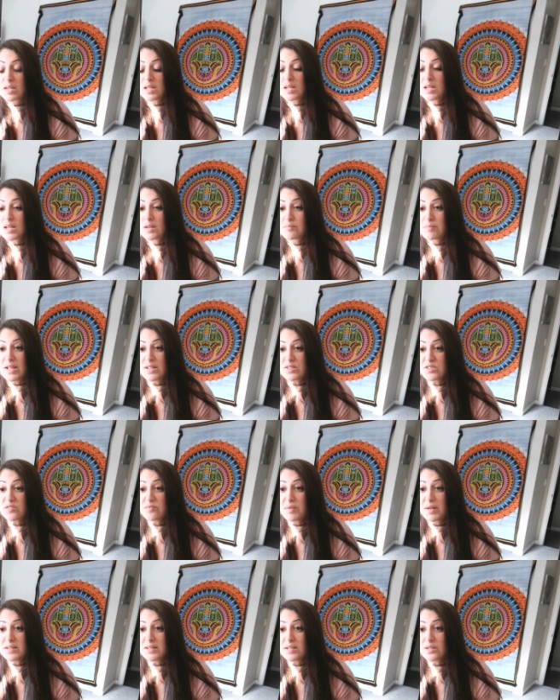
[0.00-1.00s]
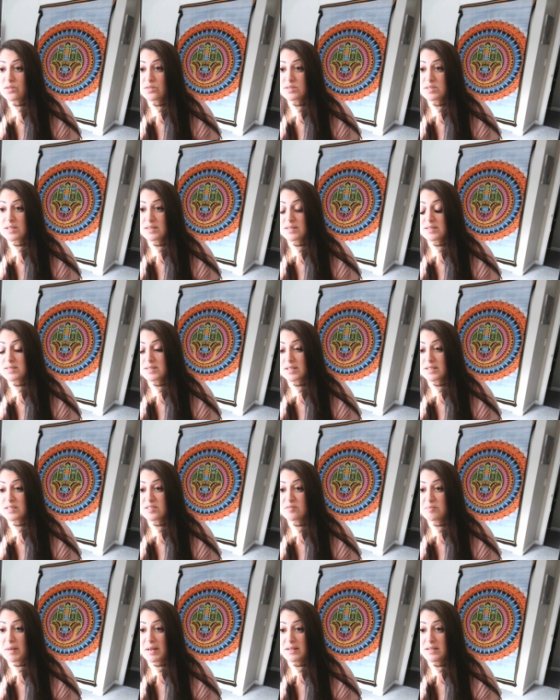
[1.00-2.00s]
Page of Pentacles and the Six
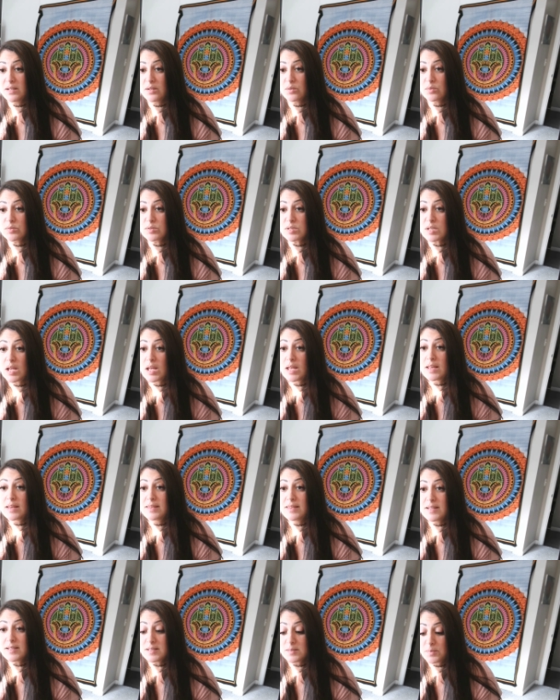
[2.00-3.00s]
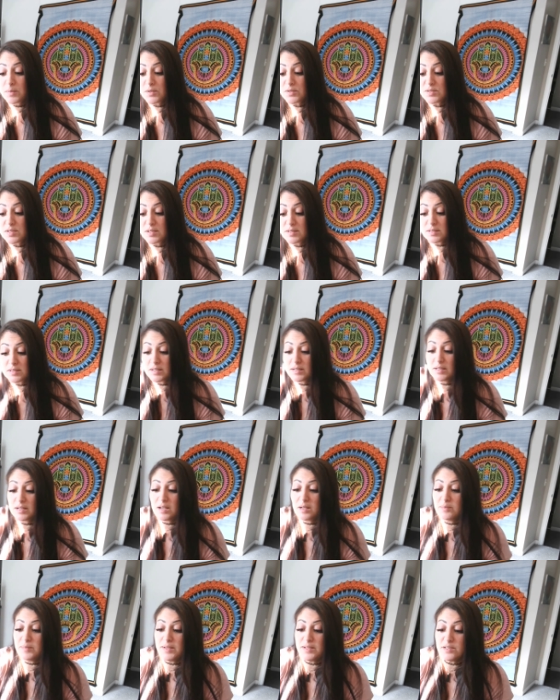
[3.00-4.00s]
of Pentacles. This person's going to
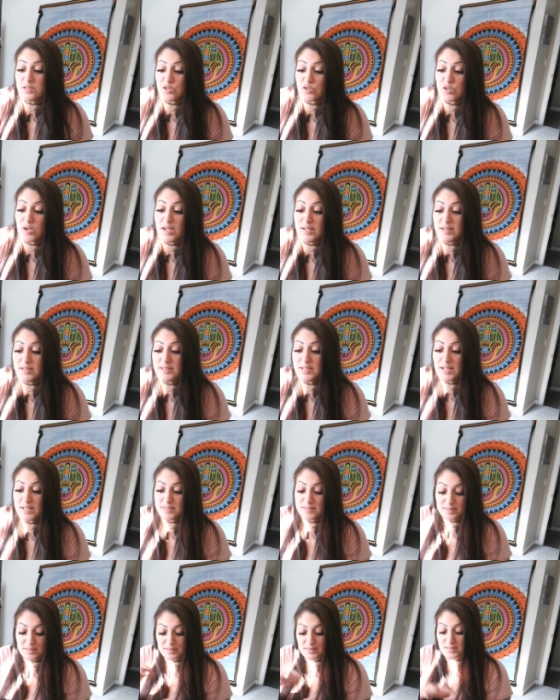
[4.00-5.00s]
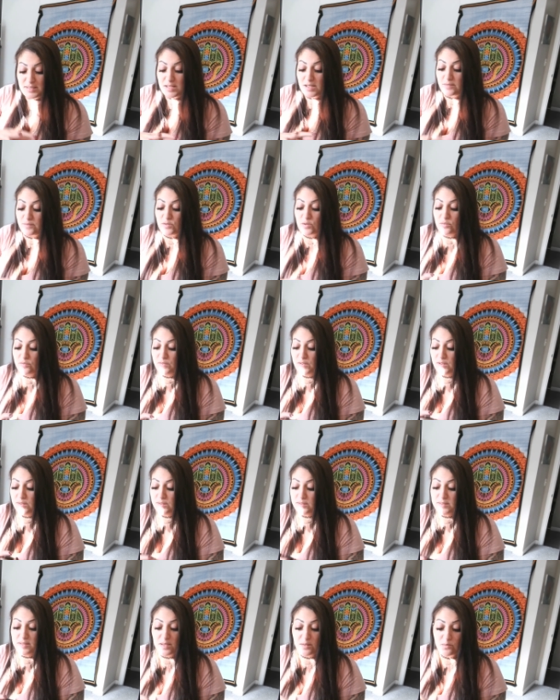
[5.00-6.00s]
come in to try to test and see if you feel the
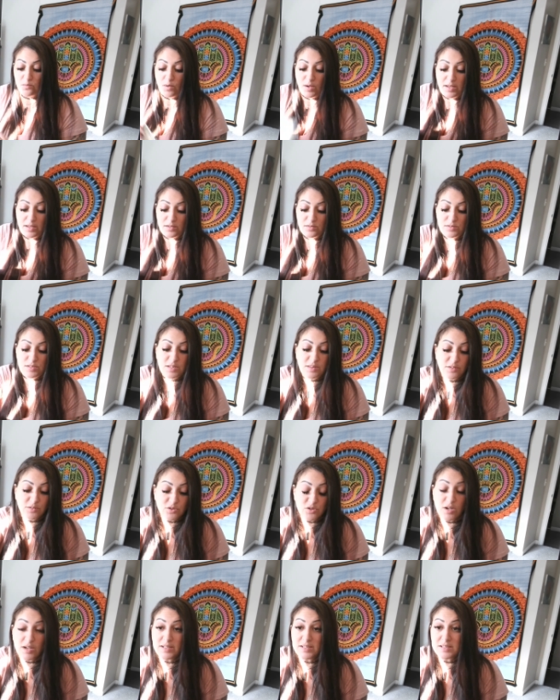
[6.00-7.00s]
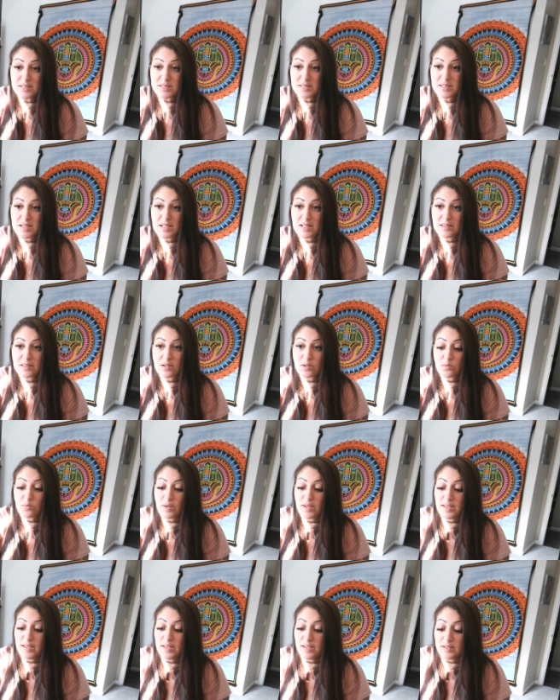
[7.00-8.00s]
same way. You see, they're trying to sneak their
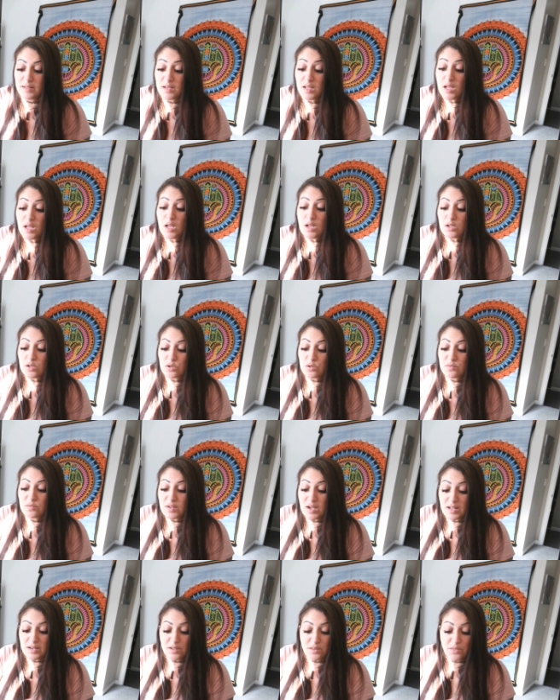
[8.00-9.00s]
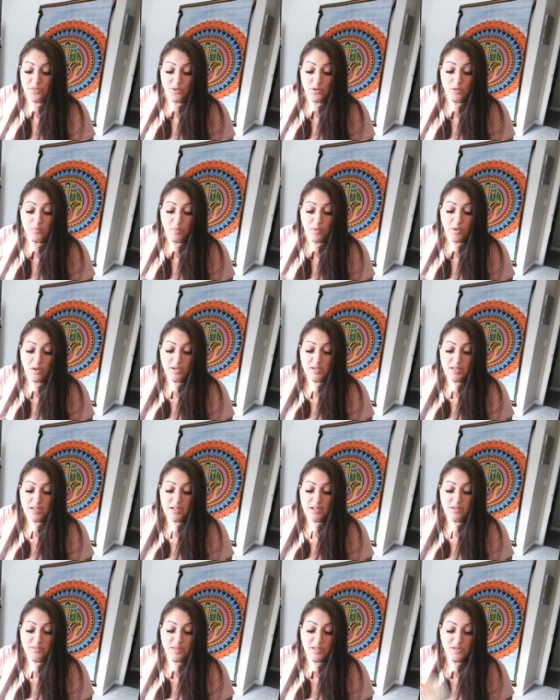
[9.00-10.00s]
way in. You've got a third party
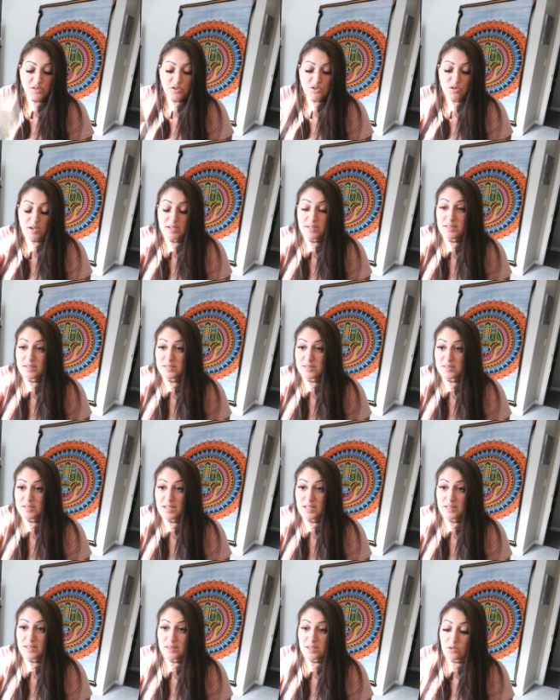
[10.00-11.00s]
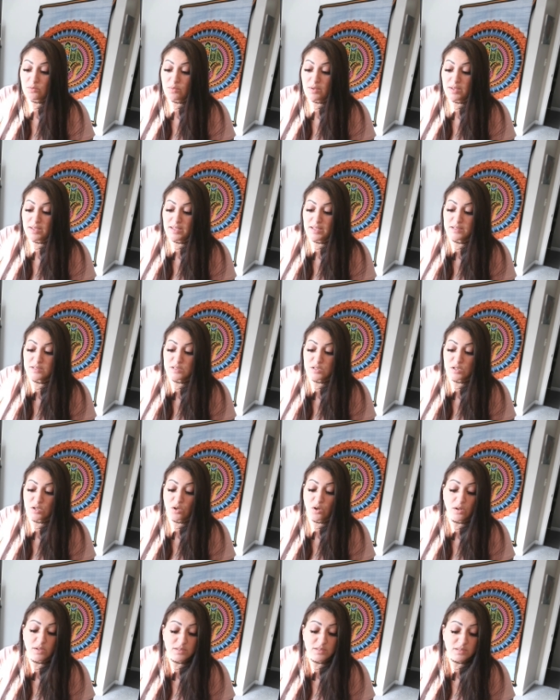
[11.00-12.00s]
here that's trying to sneak their way in to
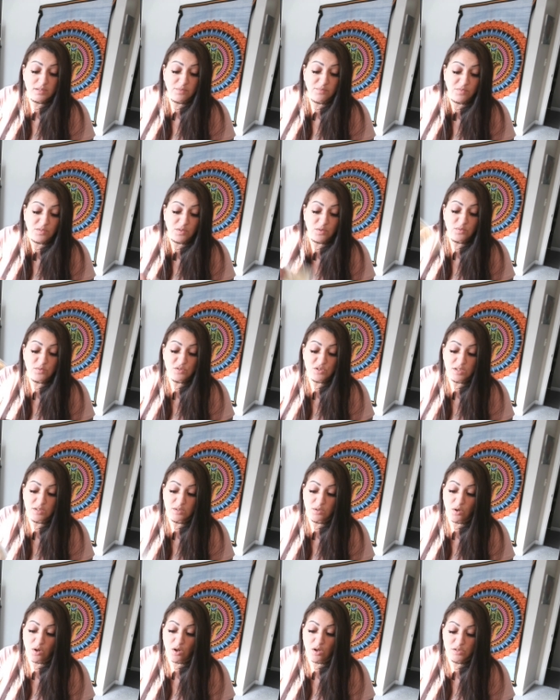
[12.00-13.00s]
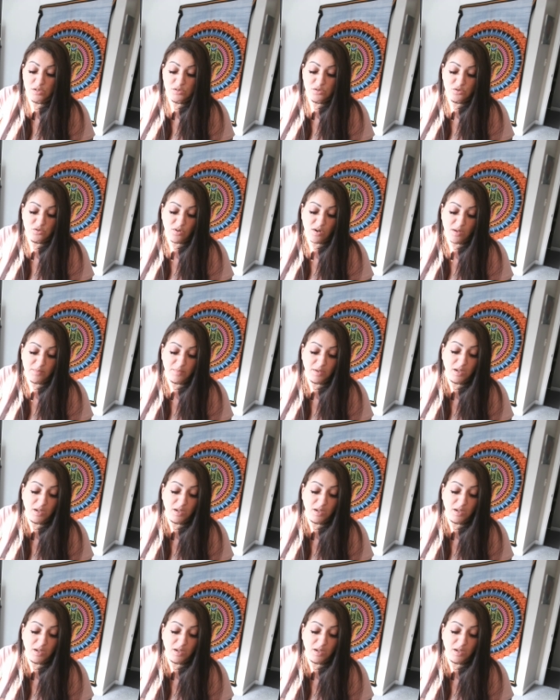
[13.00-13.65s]
cause confusion, cause drama,